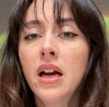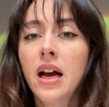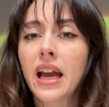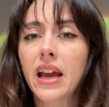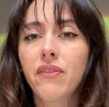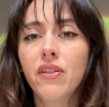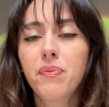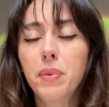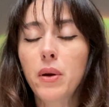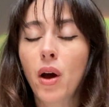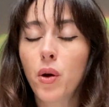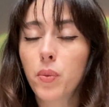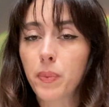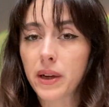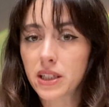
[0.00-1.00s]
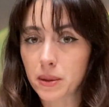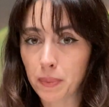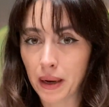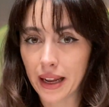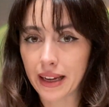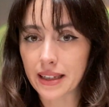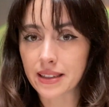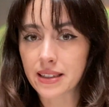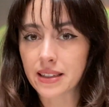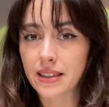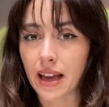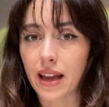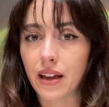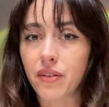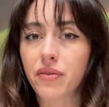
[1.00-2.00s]
If you've been hoping to play it
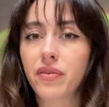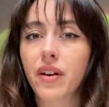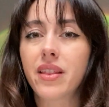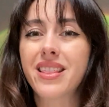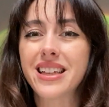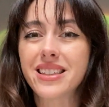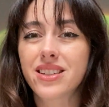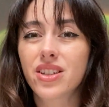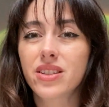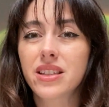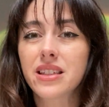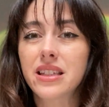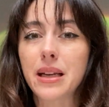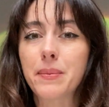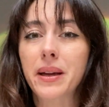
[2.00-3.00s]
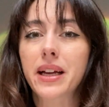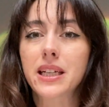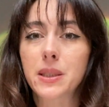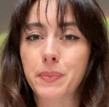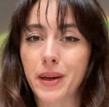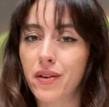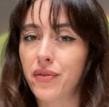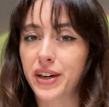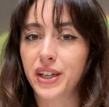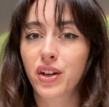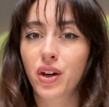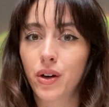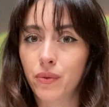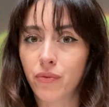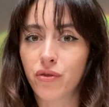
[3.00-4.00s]
safe, this doesn't seem like it's been a very
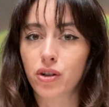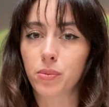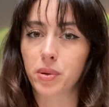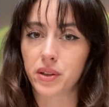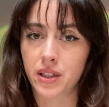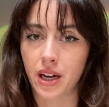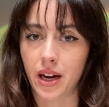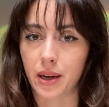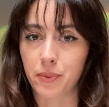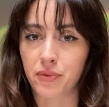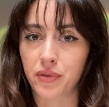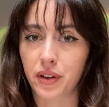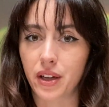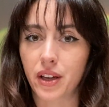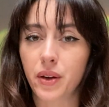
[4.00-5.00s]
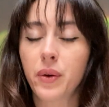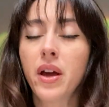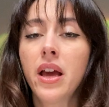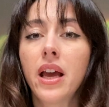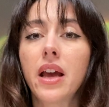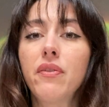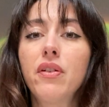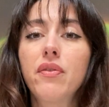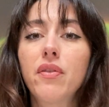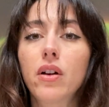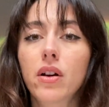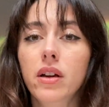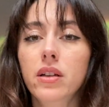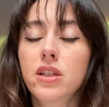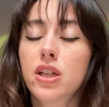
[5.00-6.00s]
comfortable time for you. If you've
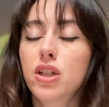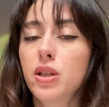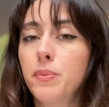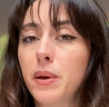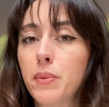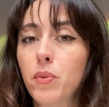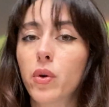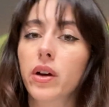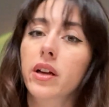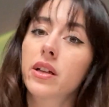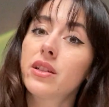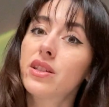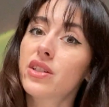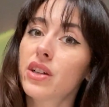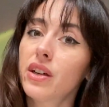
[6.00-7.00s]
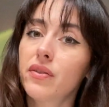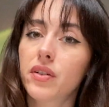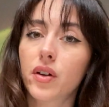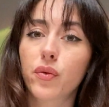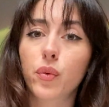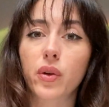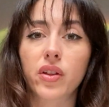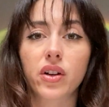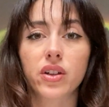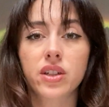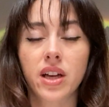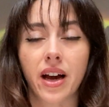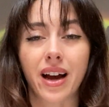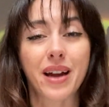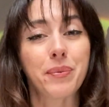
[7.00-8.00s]
looked to be more conservative with your
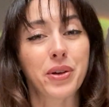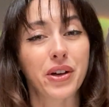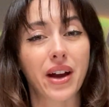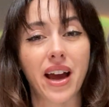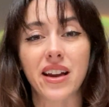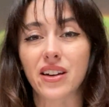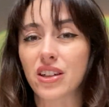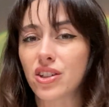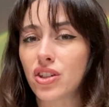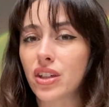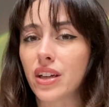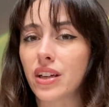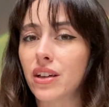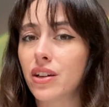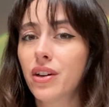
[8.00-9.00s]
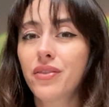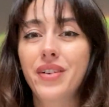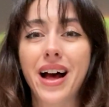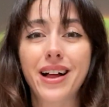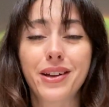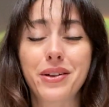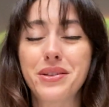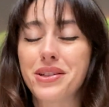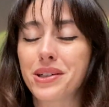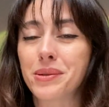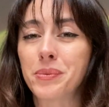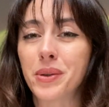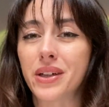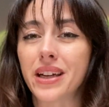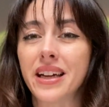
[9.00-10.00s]
time, your energy, your values, your
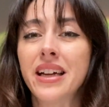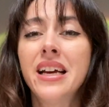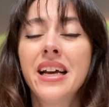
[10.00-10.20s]
money,